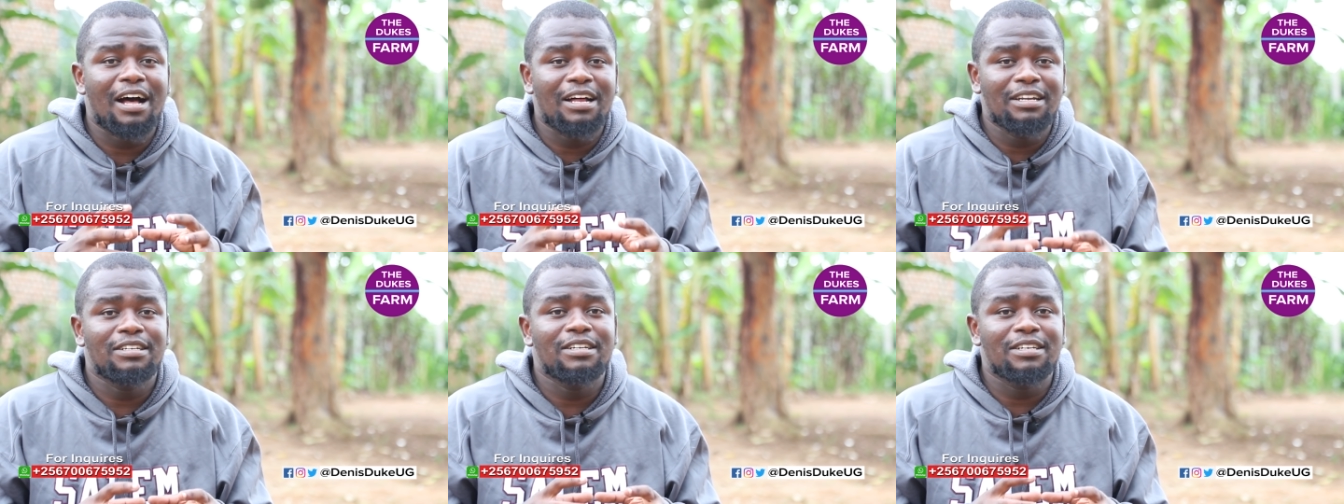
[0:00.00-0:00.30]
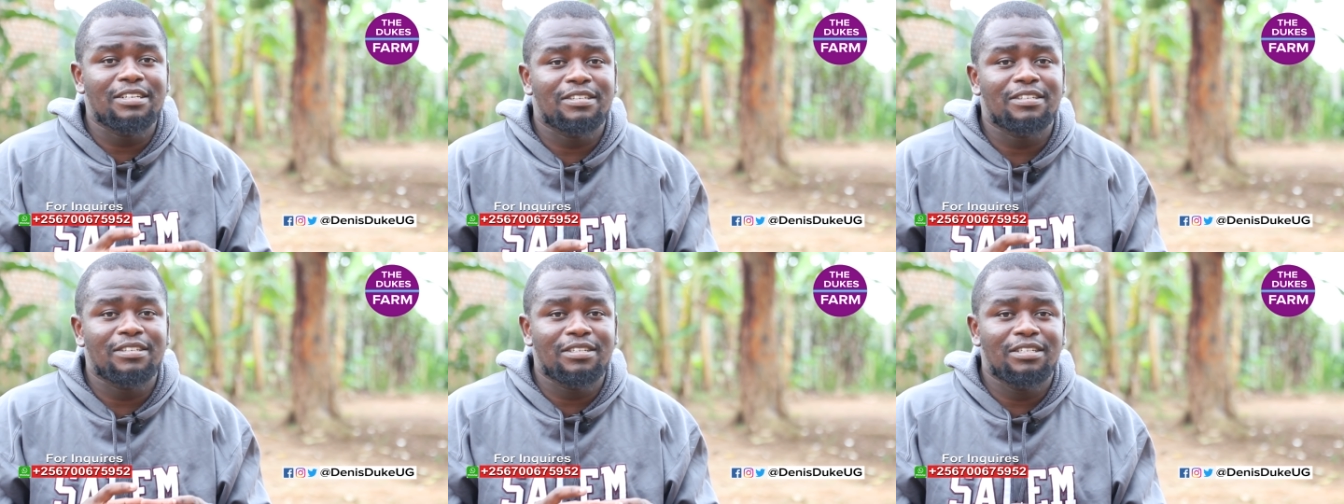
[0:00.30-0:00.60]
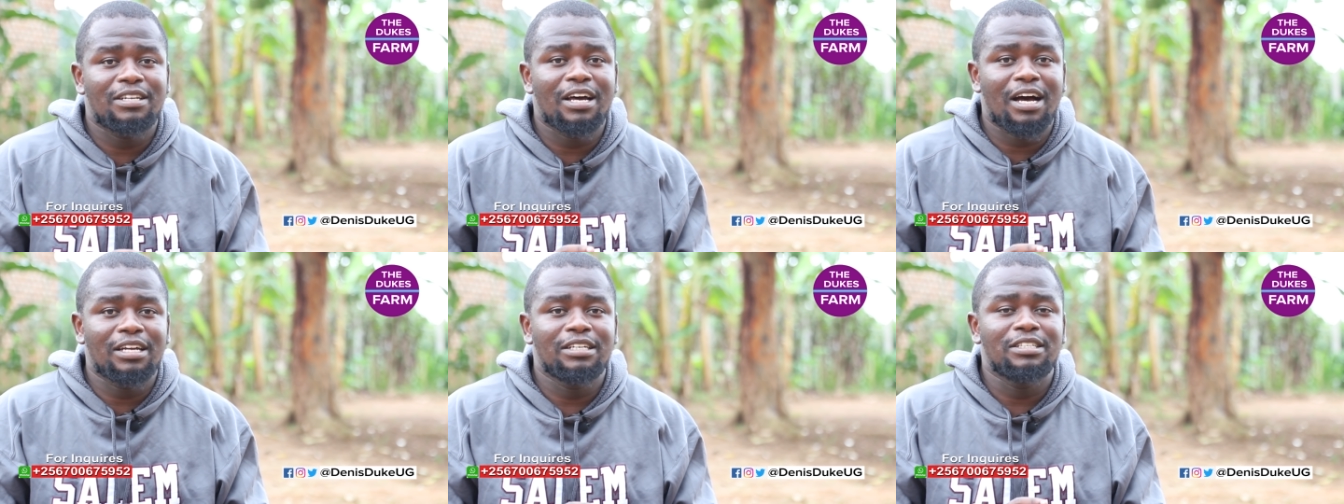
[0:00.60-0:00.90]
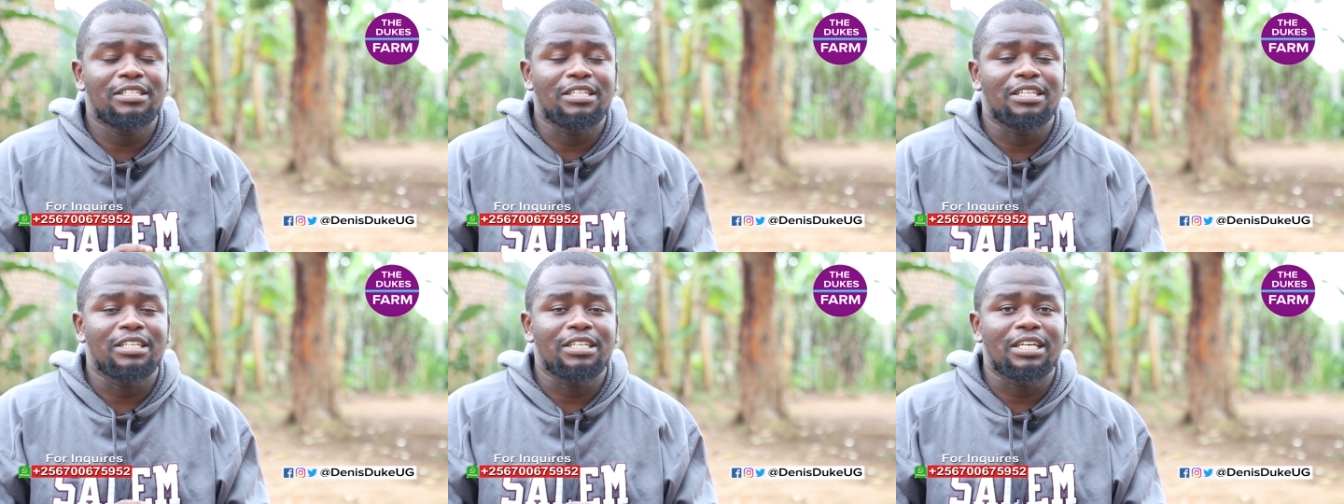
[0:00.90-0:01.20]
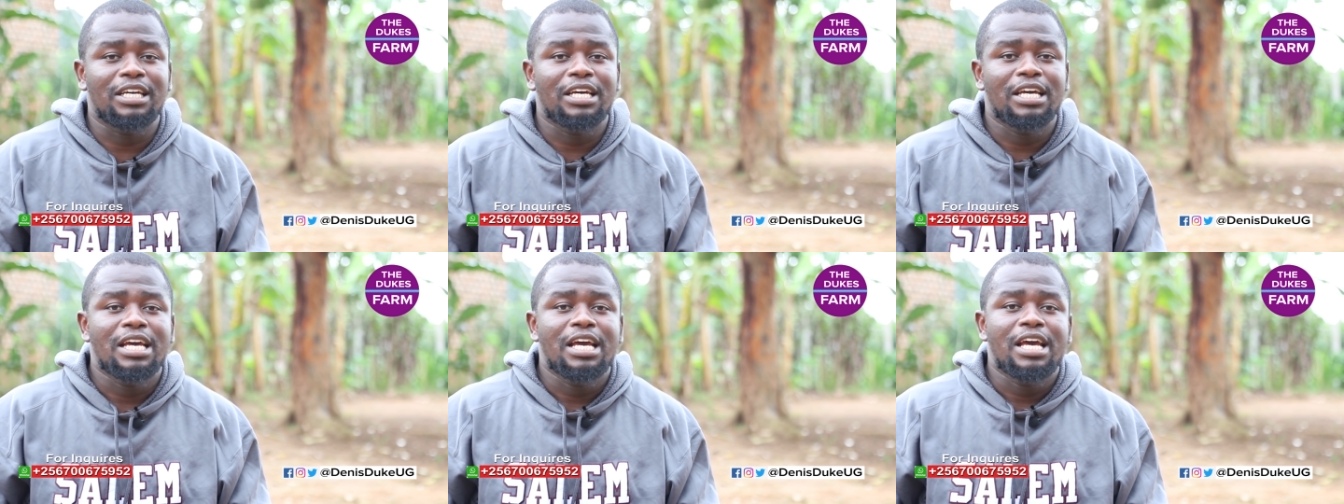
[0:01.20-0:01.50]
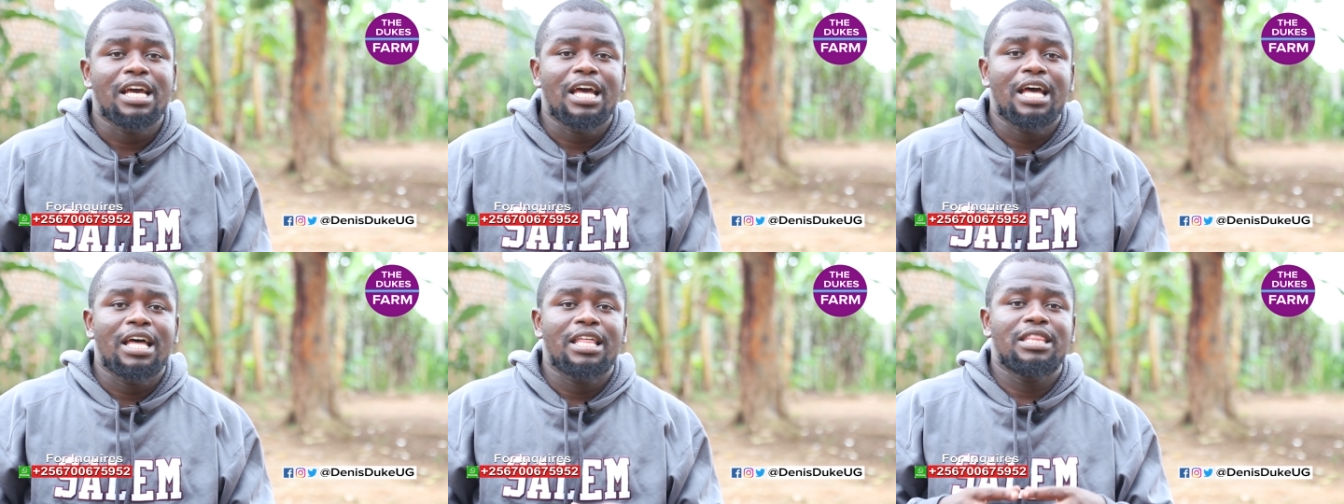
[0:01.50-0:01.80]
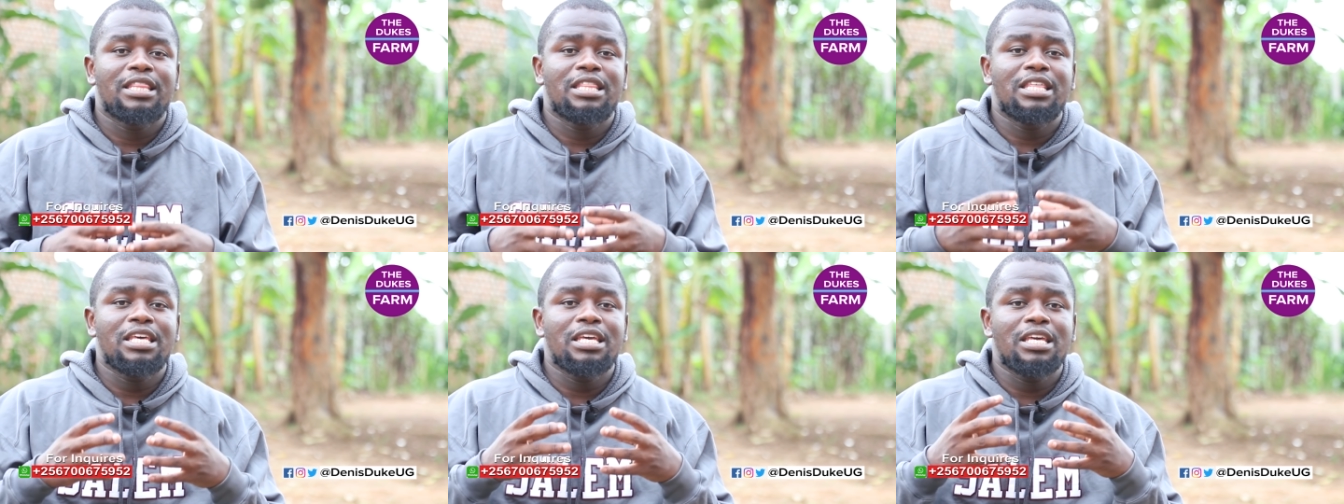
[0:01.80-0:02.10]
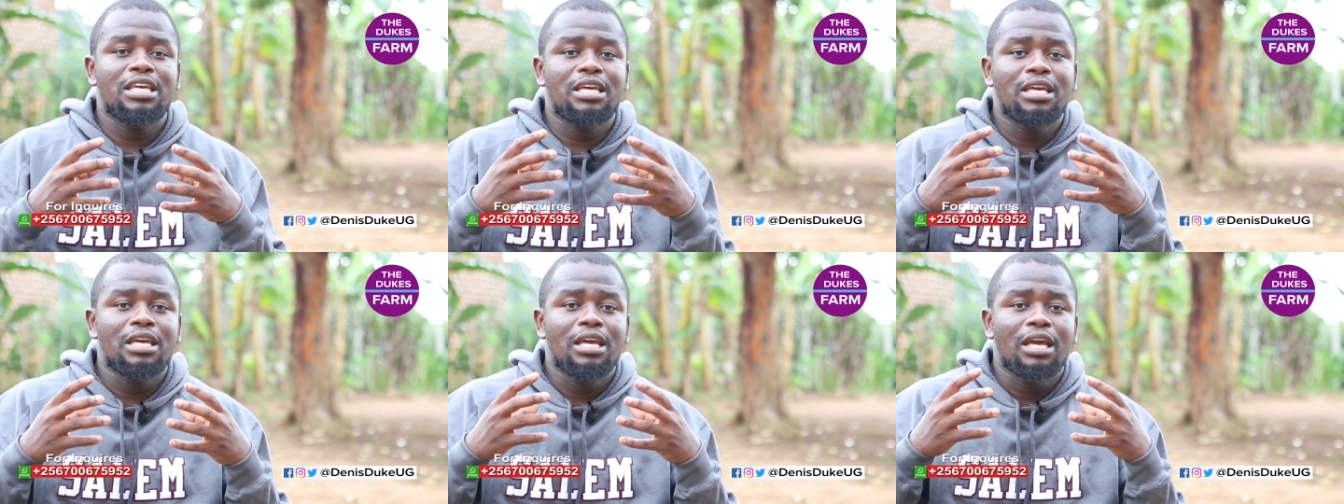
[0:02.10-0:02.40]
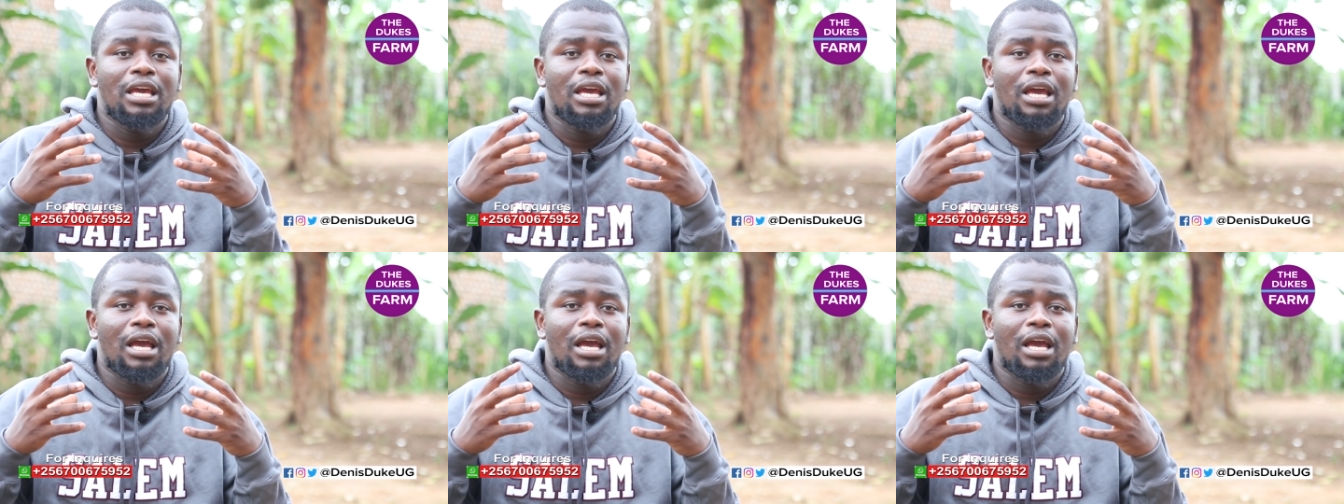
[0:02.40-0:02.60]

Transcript: understanding the